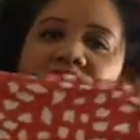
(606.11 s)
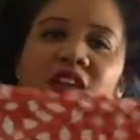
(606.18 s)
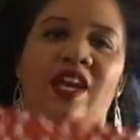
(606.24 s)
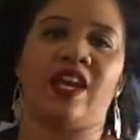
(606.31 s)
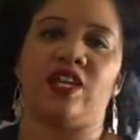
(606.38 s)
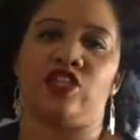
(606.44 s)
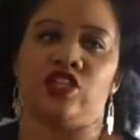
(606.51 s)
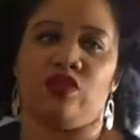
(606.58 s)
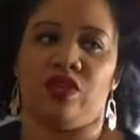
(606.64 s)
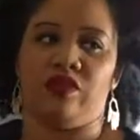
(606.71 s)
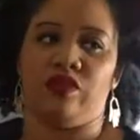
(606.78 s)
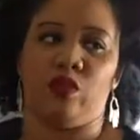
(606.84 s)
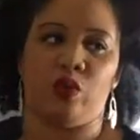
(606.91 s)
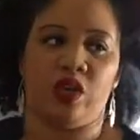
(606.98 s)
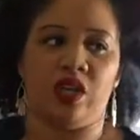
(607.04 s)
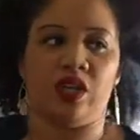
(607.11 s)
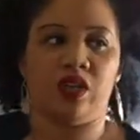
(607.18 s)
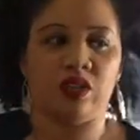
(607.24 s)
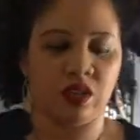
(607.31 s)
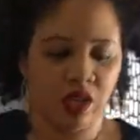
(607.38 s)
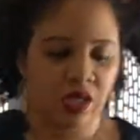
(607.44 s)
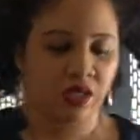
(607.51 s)
I actually don't even want it,
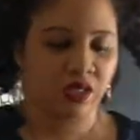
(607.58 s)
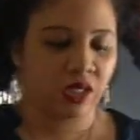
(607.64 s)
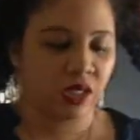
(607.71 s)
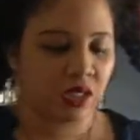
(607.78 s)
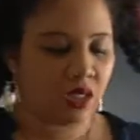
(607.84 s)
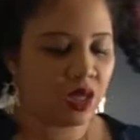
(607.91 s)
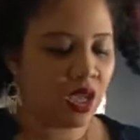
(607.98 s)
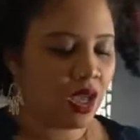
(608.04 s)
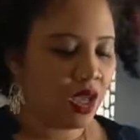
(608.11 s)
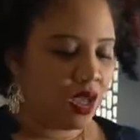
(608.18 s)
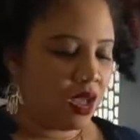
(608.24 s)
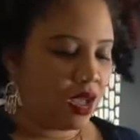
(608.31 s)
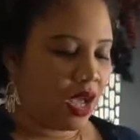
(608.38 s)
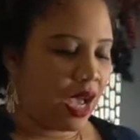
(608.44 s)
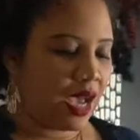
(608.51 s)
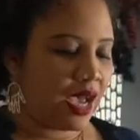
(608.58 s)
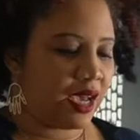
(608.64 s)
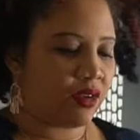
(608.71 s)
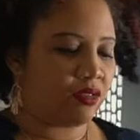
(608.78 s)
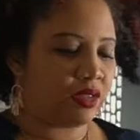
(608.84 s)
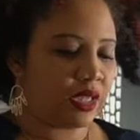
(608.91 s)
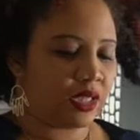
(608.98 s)
honestly. I
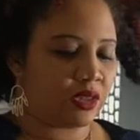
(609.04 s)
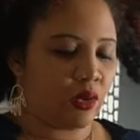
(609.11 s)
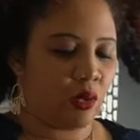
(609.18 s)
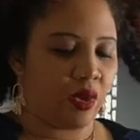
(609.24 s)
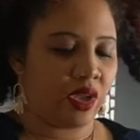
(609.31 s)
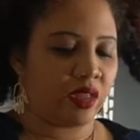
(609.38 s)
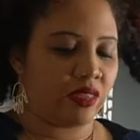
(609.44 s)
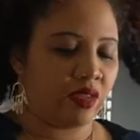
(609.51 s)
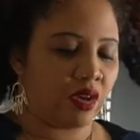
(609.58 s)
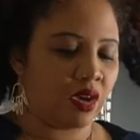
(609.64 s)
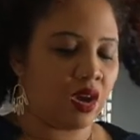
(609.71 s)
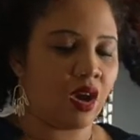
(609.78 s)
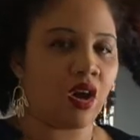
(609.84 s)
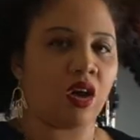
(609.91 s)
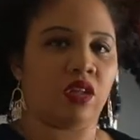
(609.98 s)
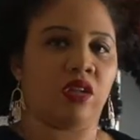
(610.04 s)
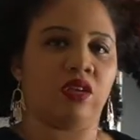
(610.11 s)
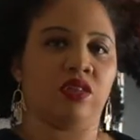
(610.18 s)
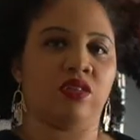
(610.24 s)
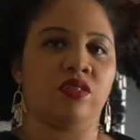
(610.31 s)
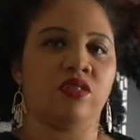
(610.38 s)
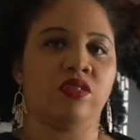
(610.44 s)
don't like the way the
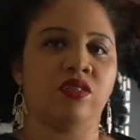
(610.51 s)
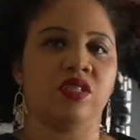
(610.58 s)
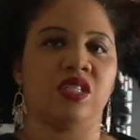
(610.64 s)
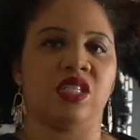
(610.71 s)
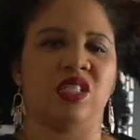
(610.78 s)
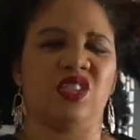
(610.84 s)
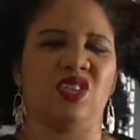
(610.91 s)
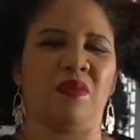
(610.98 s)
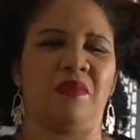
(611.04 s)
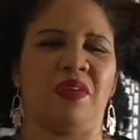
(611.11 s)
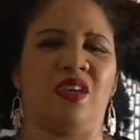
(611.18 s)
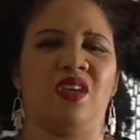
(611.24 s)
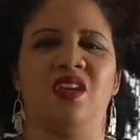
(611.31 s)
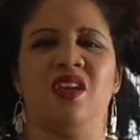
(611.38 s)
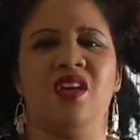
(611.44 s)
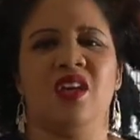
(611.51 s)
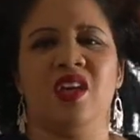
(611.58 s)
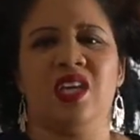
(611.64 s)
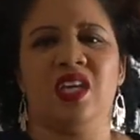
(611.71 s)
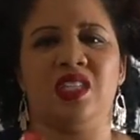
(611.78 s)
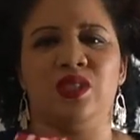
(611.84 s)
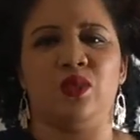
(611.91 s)
color sits on me.
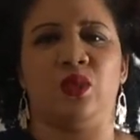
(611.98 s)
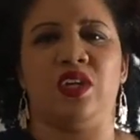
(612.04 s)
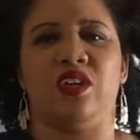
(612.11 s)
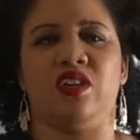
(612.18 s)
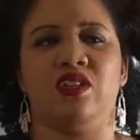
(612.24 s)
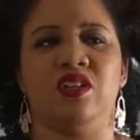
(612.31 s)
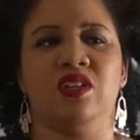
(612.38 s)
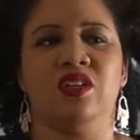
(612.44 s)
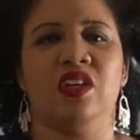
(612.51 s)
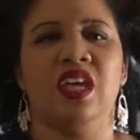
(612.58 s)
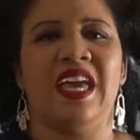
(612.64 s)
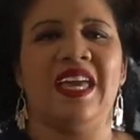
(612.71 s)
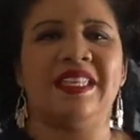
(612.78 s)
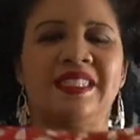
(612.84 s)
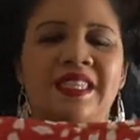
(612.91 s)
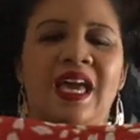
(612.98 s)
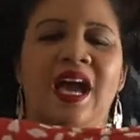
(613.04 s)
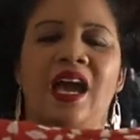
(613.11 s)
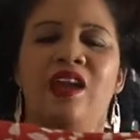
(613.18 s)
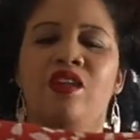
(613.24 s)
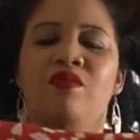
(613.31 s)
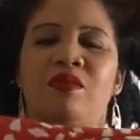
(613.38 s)
It's weird. It's
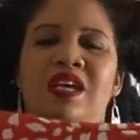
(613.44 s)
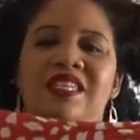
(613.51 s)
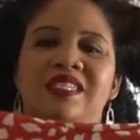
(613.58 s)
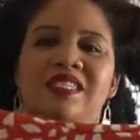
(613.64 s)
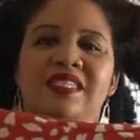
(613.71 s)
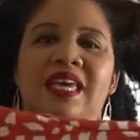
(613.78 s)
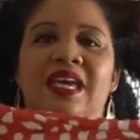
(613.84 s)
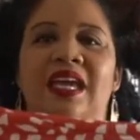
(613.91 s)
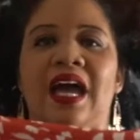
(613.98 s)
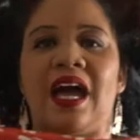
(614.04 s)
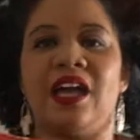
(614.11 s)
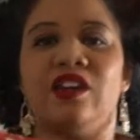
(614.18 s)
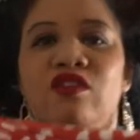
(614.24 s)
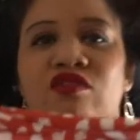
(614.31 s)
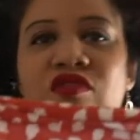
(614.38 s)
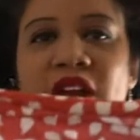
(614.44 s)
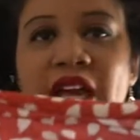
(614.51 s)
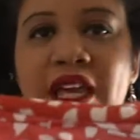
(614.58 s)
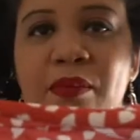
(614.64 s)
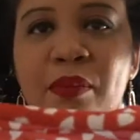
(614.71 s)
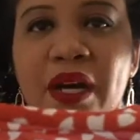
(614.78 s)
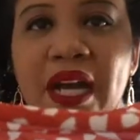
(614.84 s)
kind of, because it's like kind of
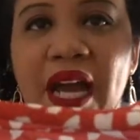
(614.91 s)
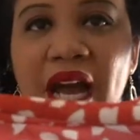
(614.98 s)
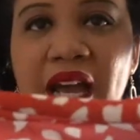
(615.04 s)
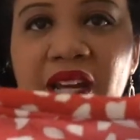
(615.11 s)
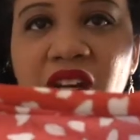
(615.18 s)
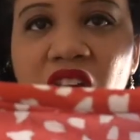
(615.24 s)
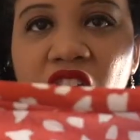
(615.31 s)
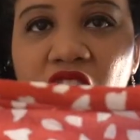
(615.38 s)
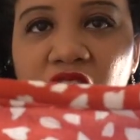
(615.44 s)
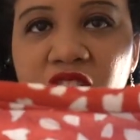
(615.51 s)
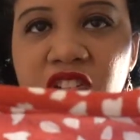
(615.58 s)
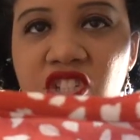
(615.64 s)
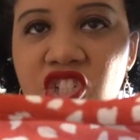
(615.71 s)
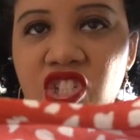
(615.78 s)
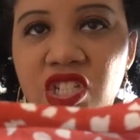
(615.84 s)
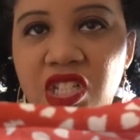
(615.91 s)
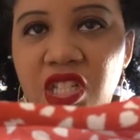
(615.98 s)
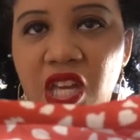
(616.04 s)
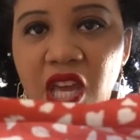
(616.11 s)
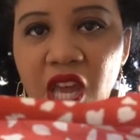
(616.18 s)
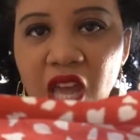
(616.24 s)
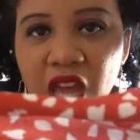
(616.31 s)
red but kind of orangey,
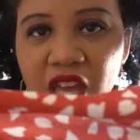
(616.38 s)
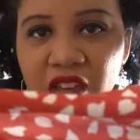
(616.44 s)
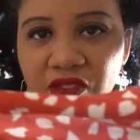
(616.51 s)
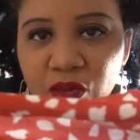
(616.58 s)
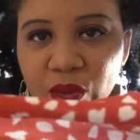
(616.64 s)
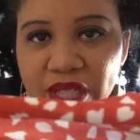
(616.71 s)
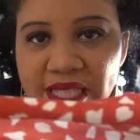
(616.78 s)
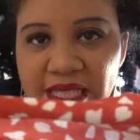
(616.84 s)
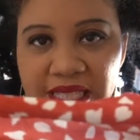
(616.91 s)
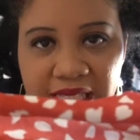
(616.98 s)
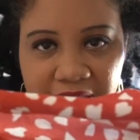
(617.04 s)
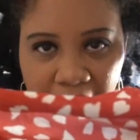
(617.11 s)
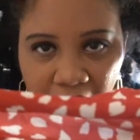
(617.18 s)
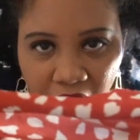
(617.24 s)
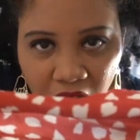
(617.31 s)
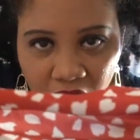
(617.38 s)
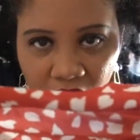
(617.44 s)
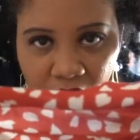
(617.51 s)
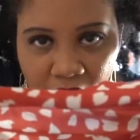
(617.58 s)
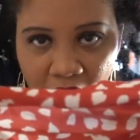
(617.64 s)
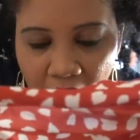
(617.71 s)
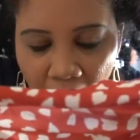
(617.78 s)
if you can tell.